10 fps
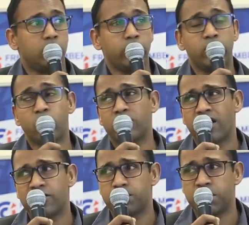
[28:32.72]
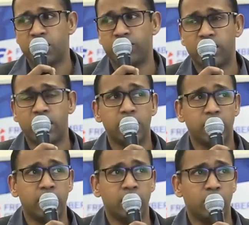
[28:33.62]
we don't have
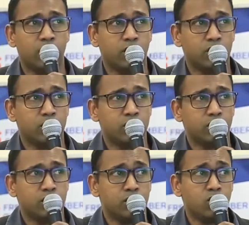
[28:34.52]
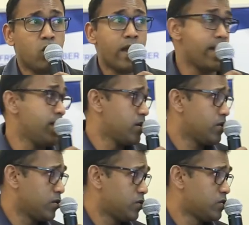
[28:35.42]
specifically the way
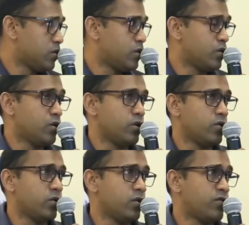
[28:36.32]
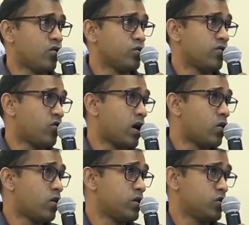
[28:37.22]
to for our